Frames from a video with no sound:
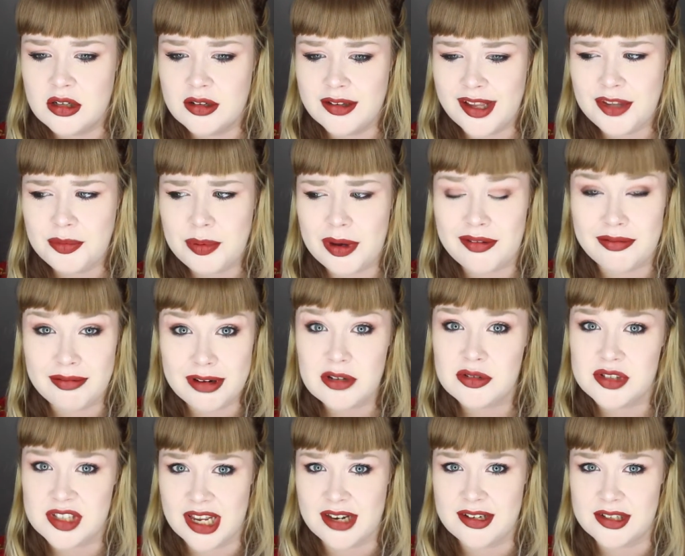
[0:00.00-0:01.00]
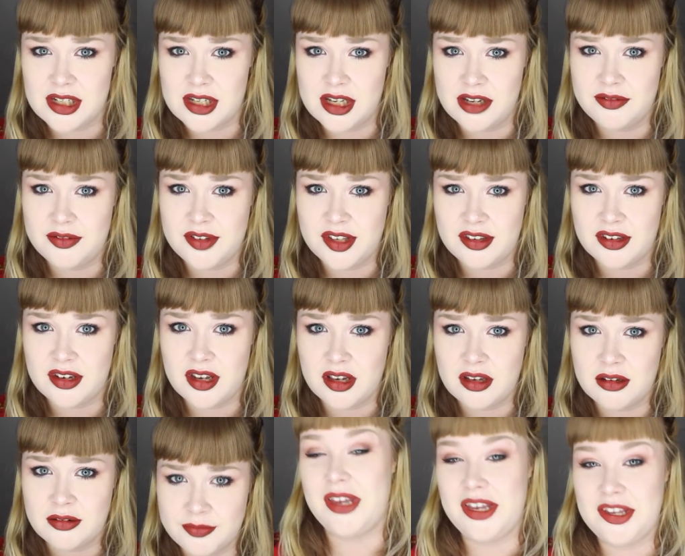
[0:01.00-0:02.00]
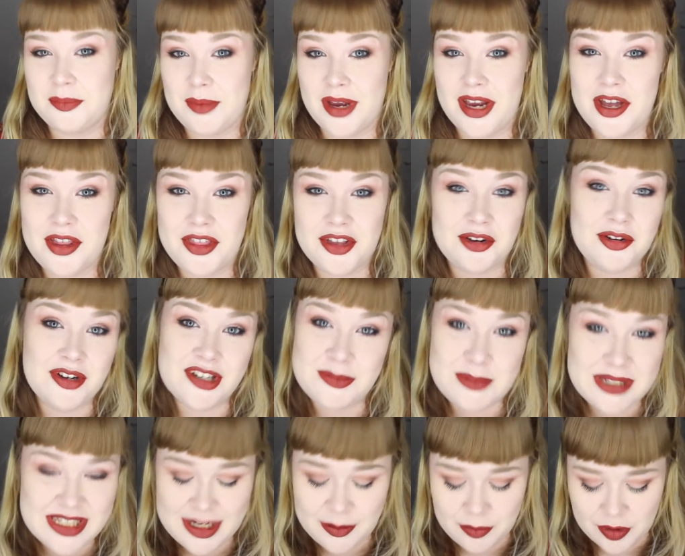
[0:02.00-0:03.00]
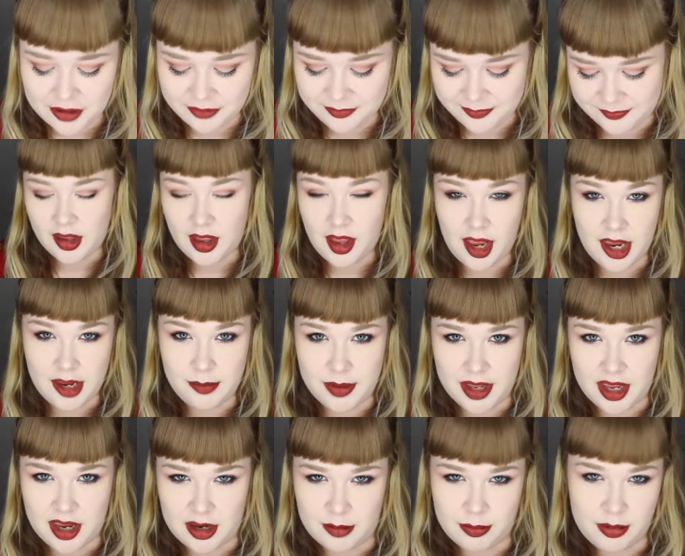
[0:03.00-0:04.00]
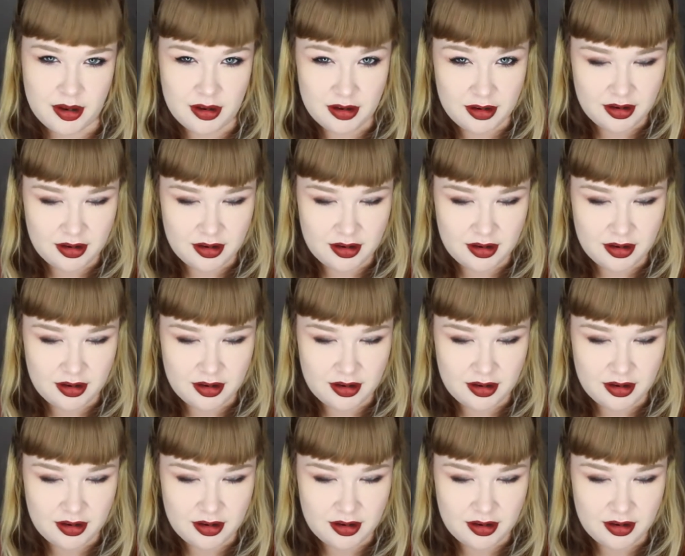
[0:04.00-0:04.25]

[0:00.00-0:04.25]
That's where real Santa lives, isn't it? Here's my other Christmassy one. Hey babe.